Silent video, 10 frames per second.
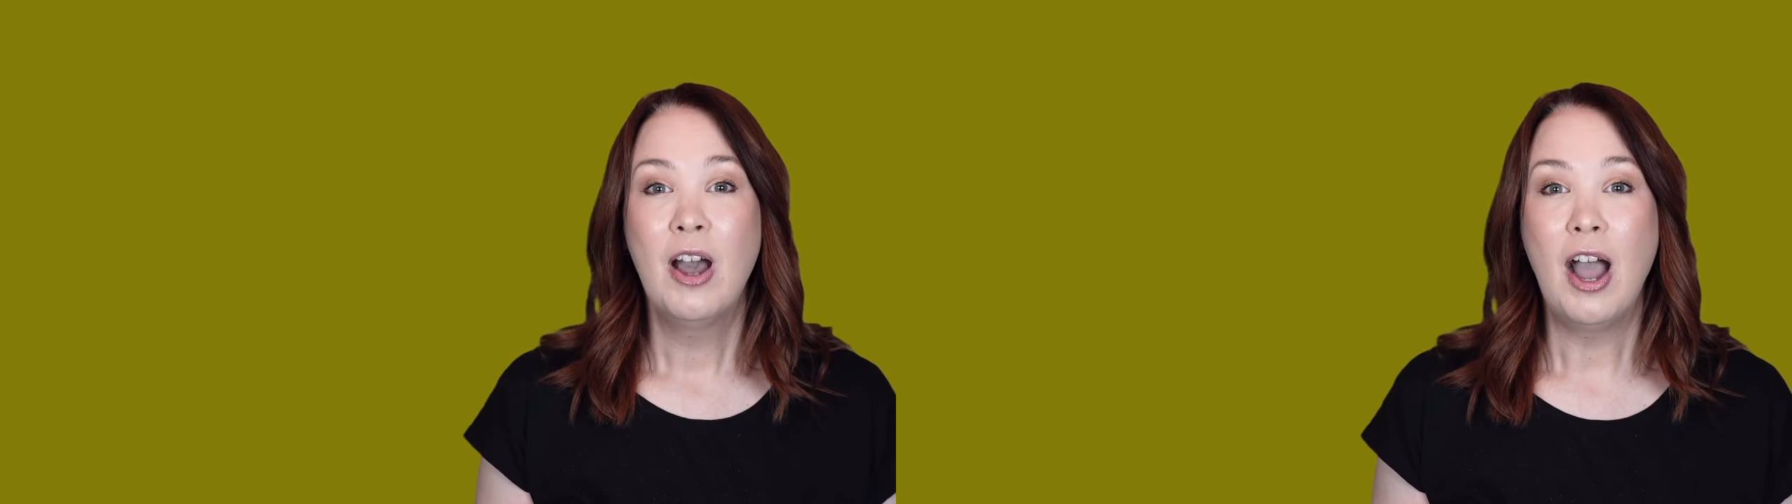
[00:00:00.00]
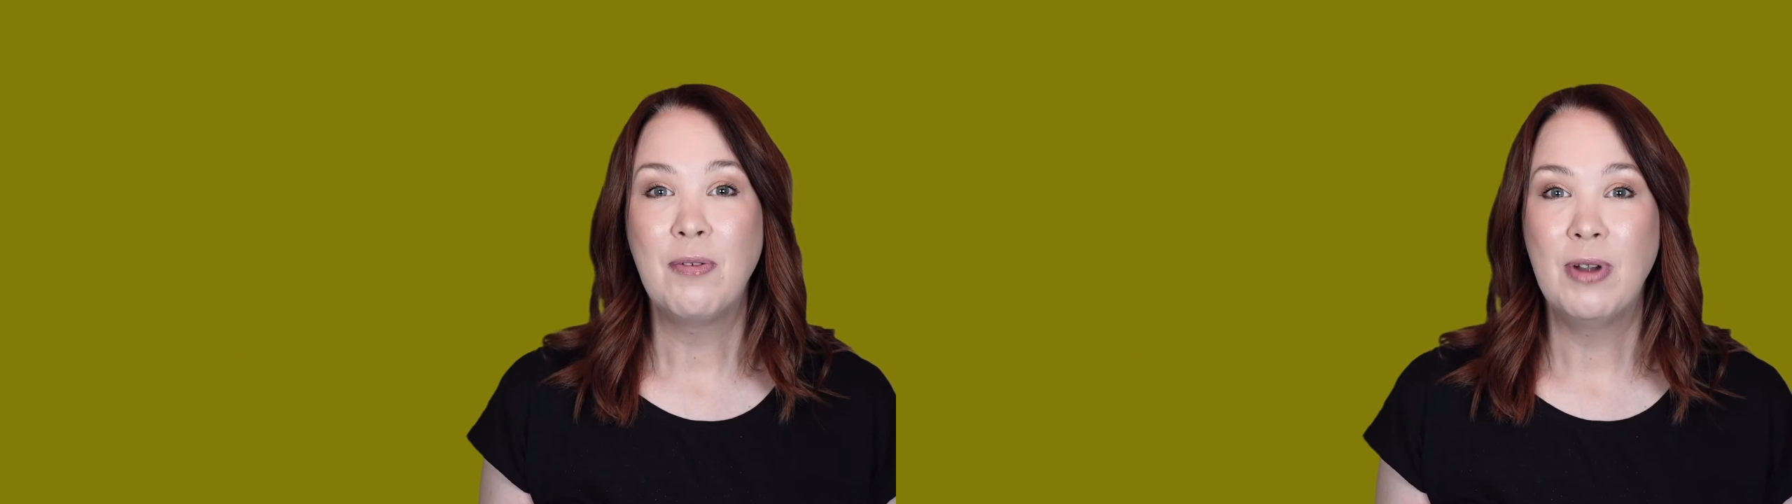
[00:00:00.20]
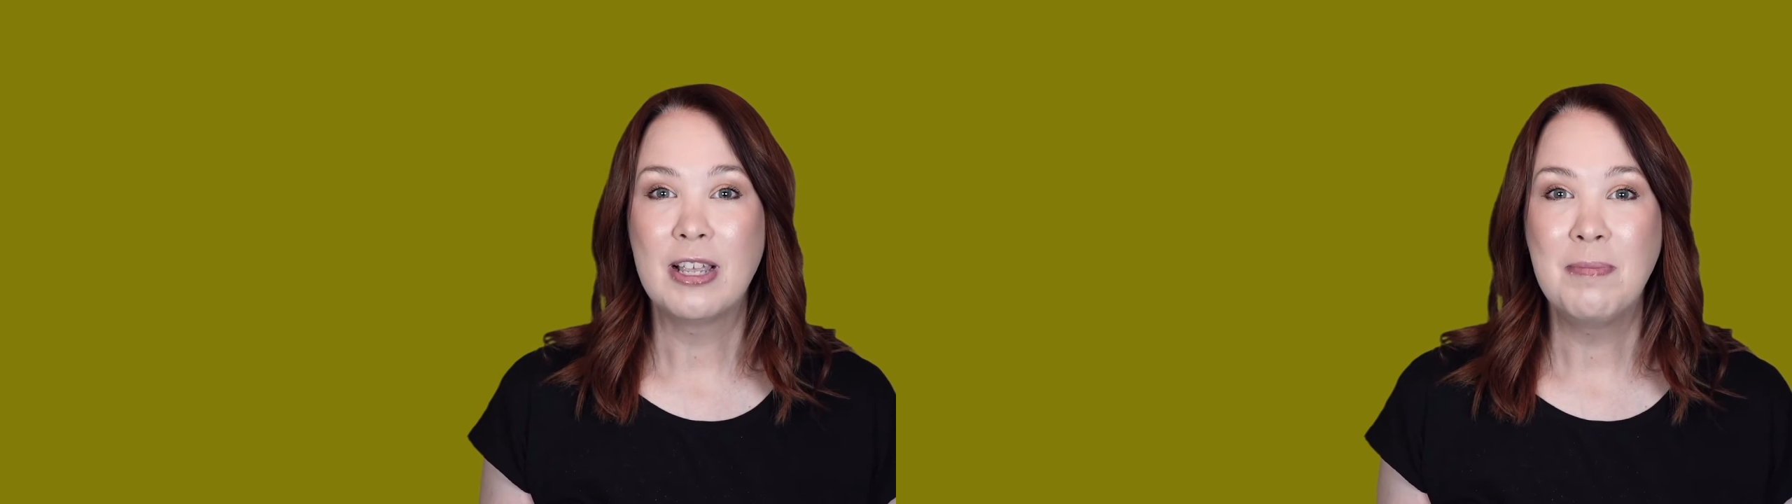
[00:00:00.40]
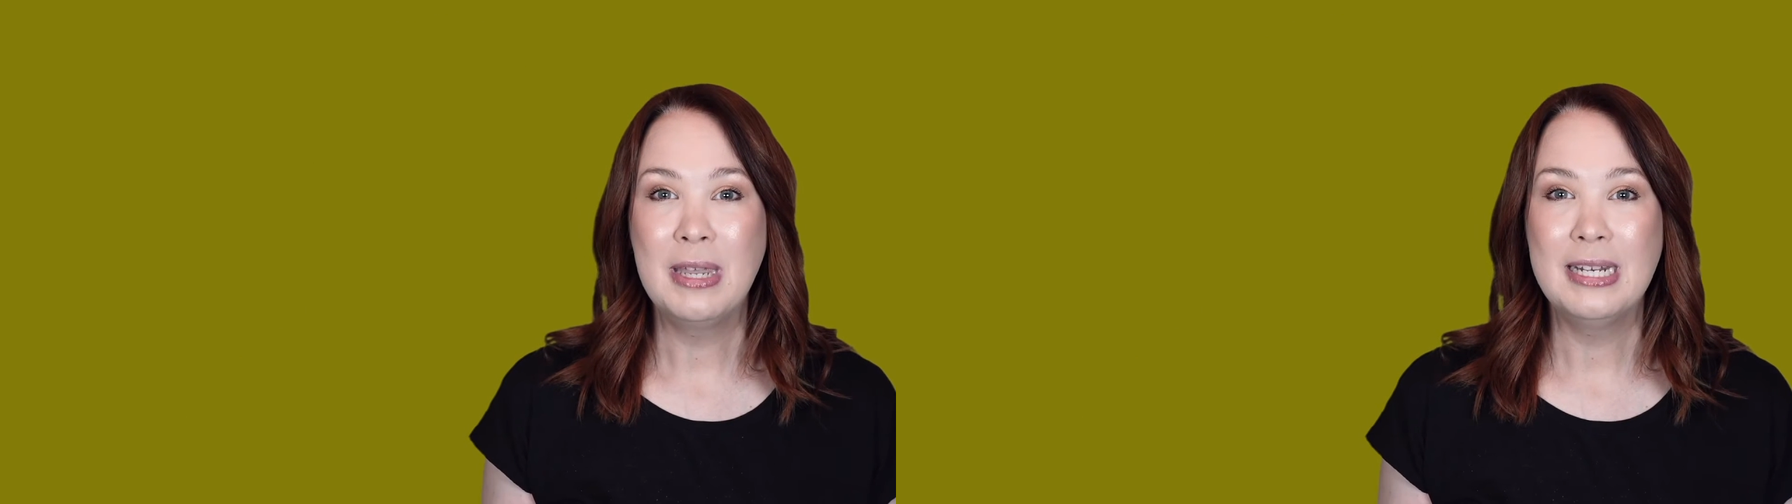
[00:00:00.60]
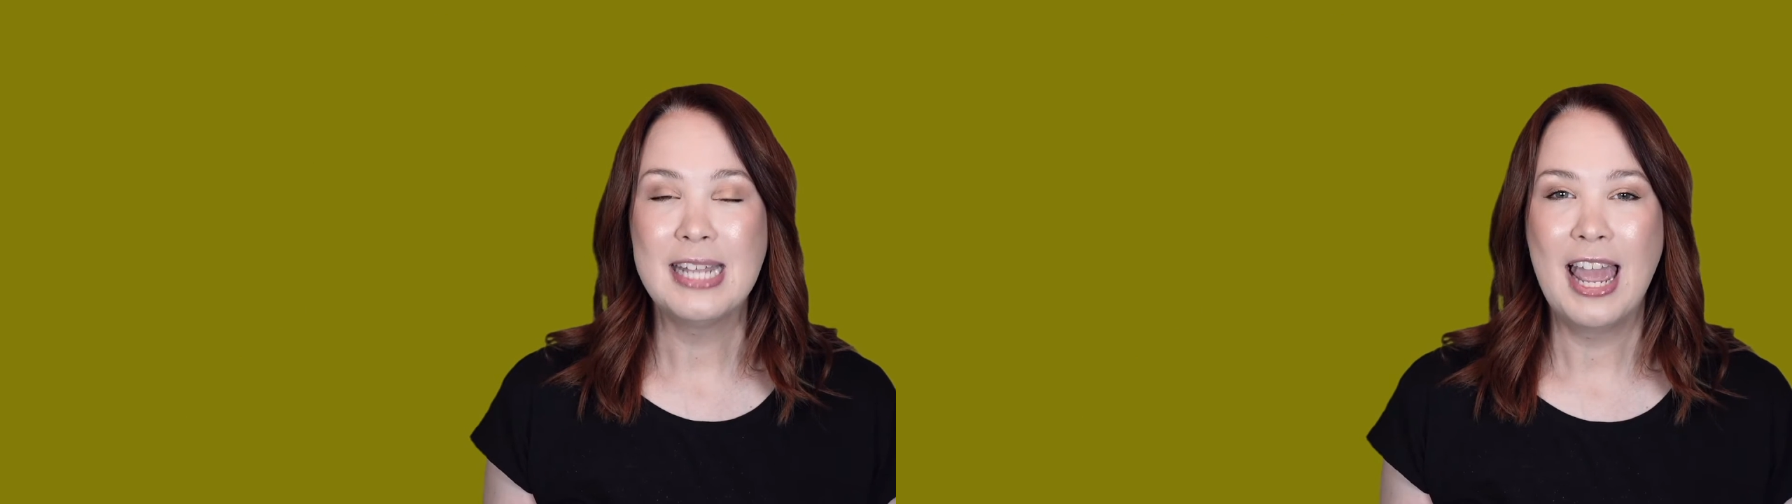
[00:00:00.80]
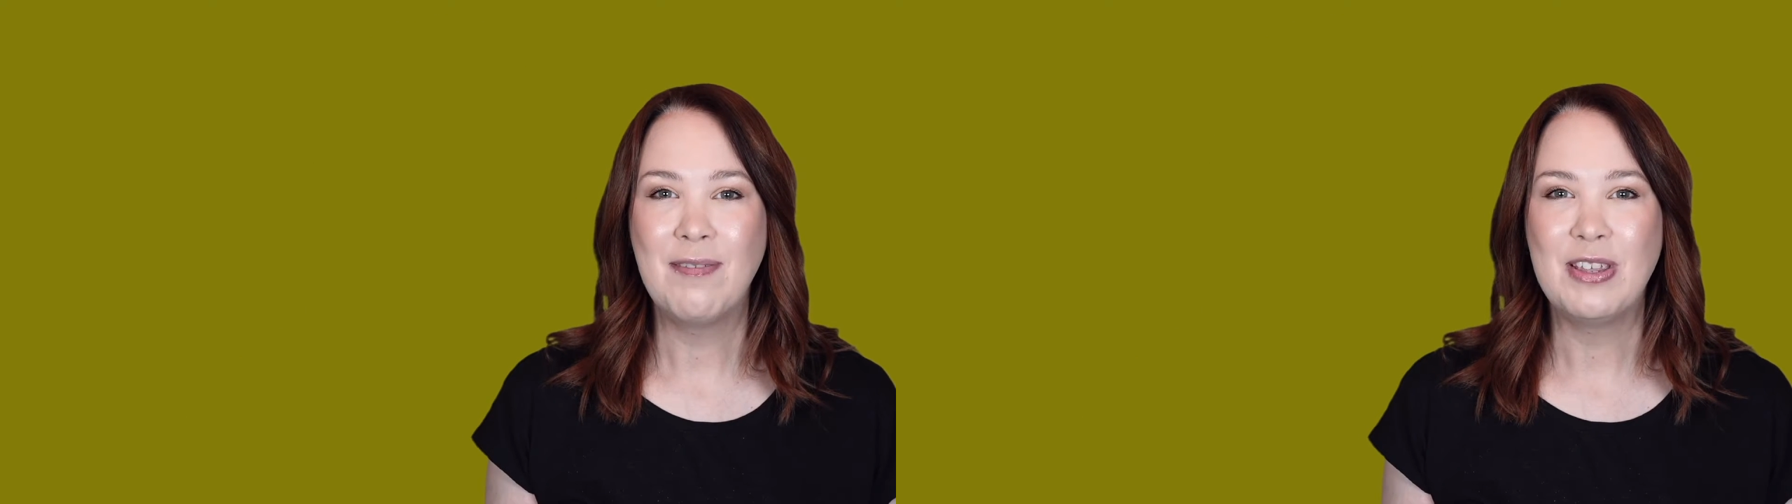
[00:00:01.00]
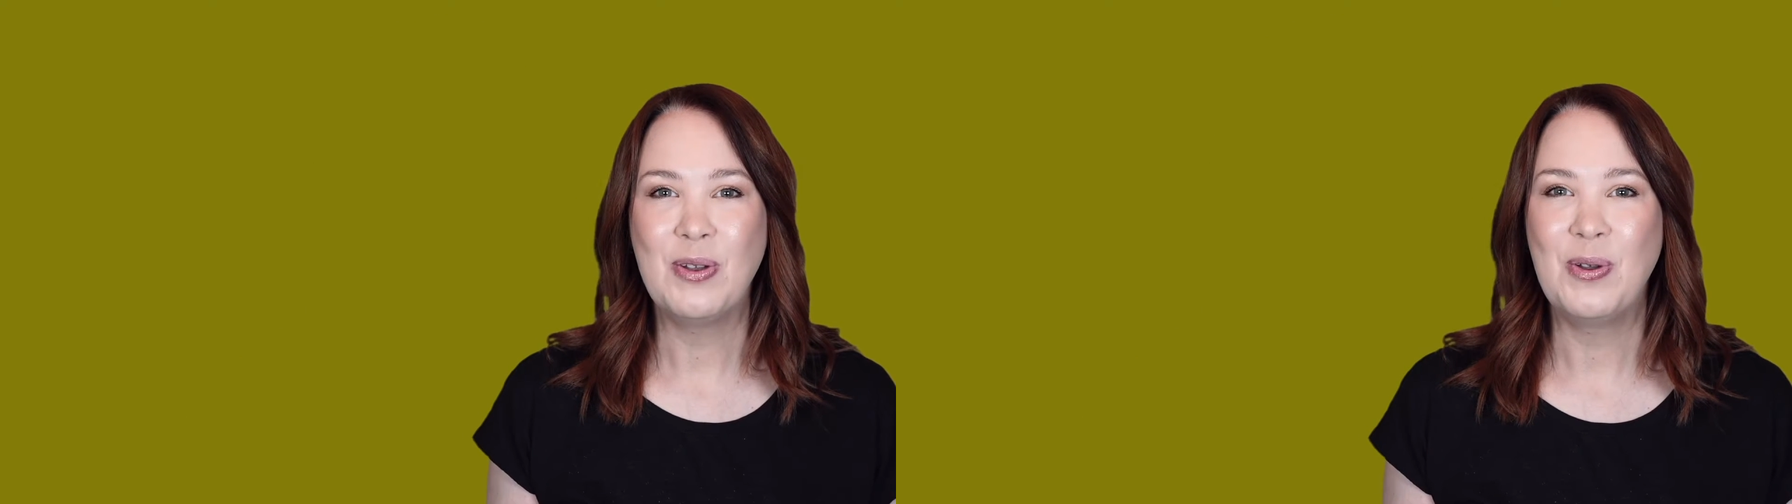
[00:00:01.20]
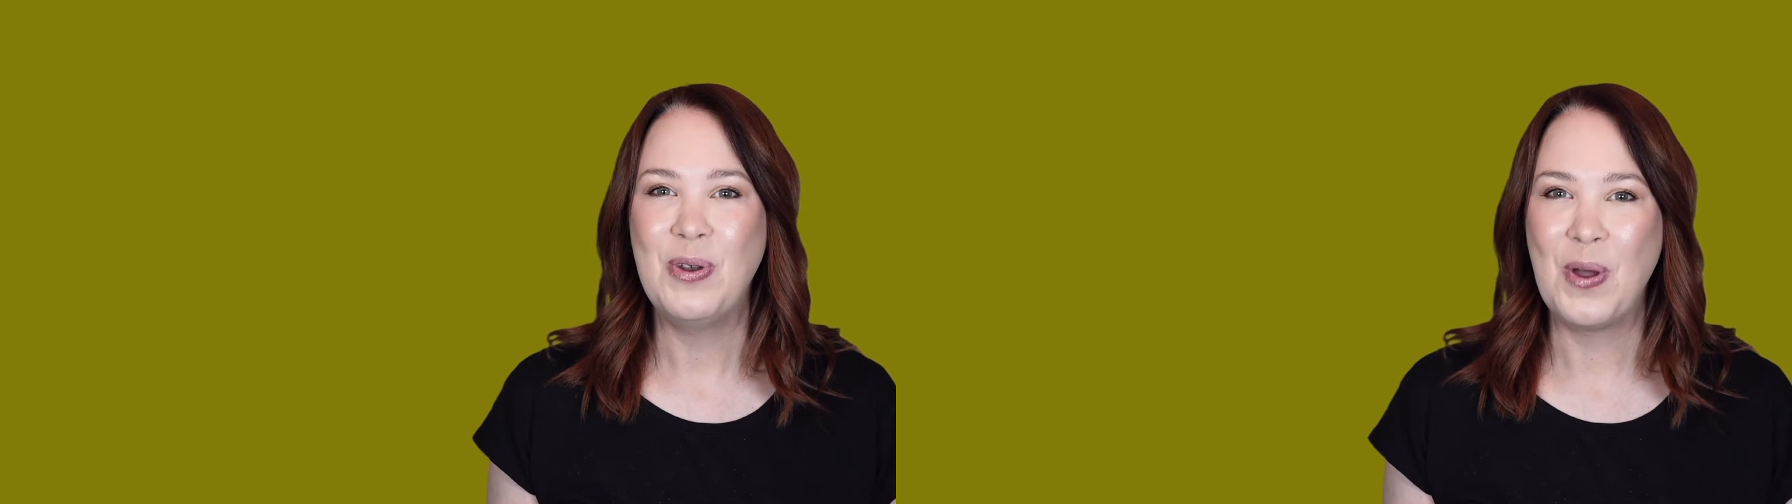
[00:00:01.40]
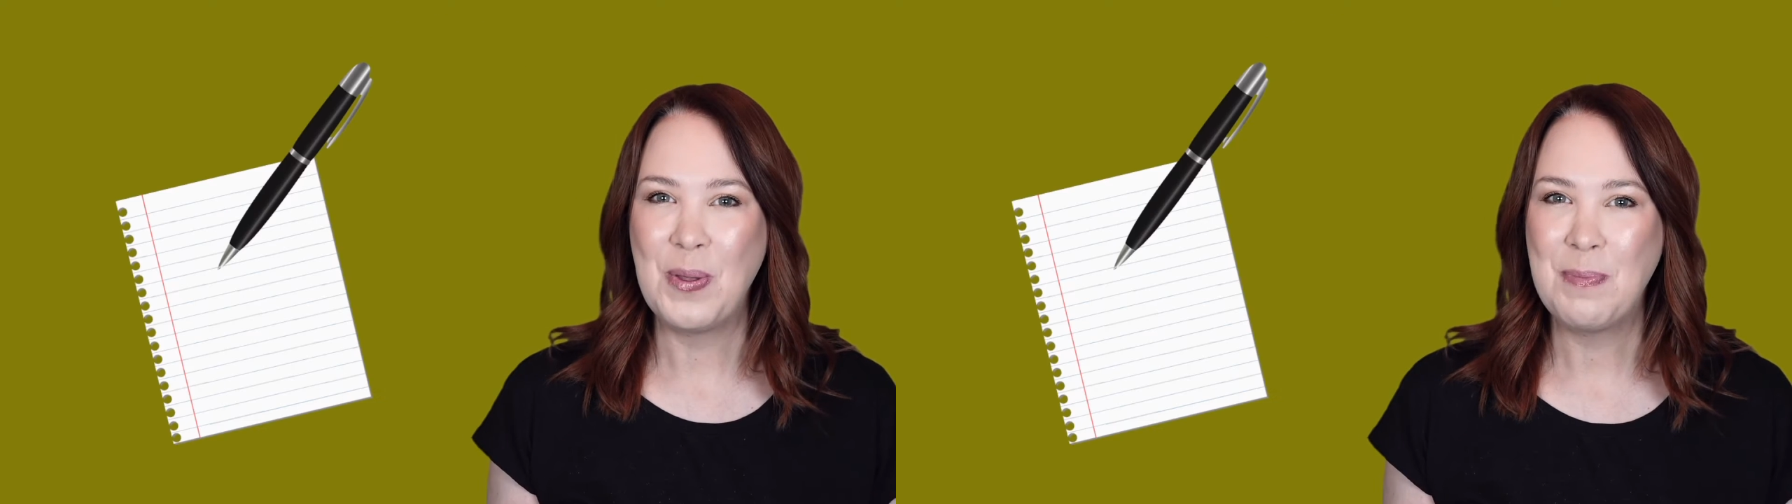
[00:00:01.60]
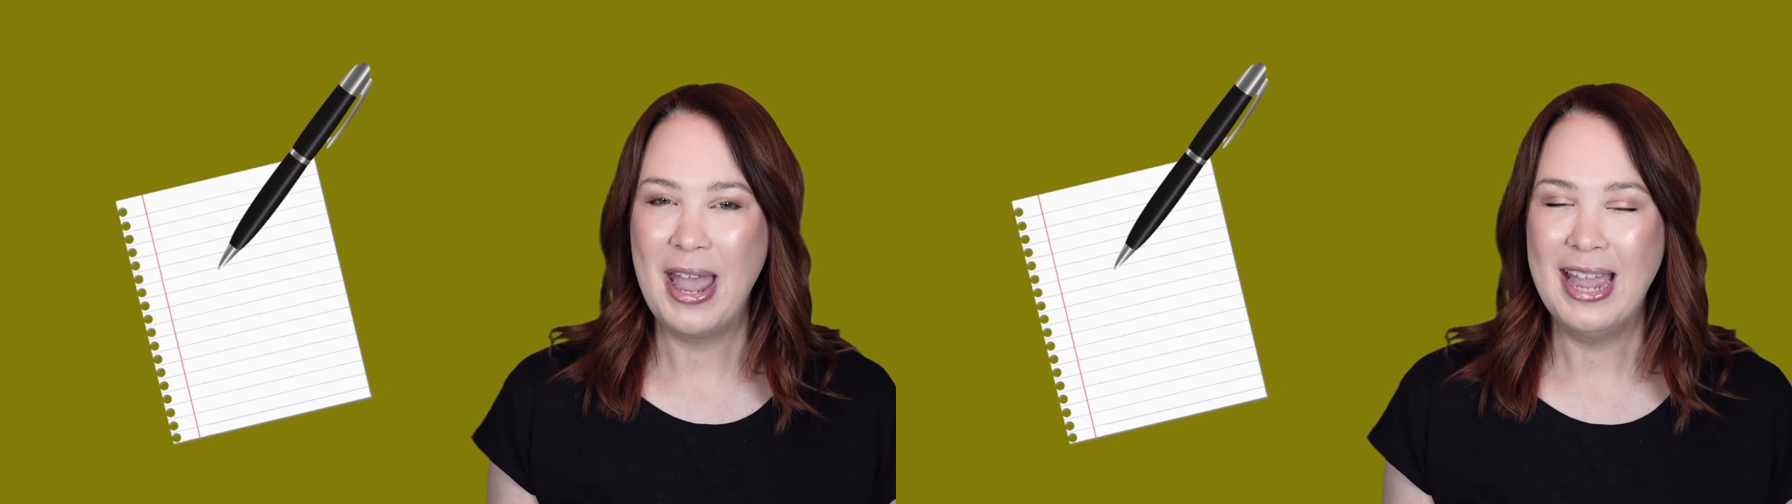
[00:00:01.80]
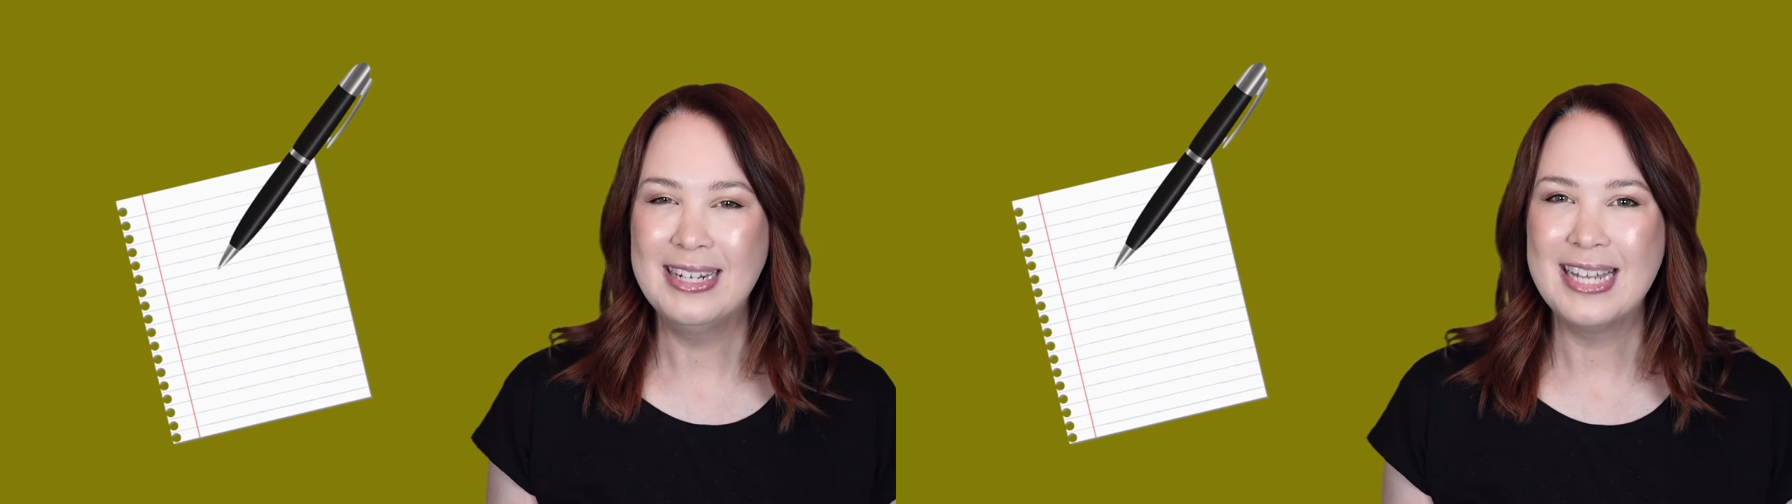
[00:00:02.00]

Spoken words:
I recommend having your notepad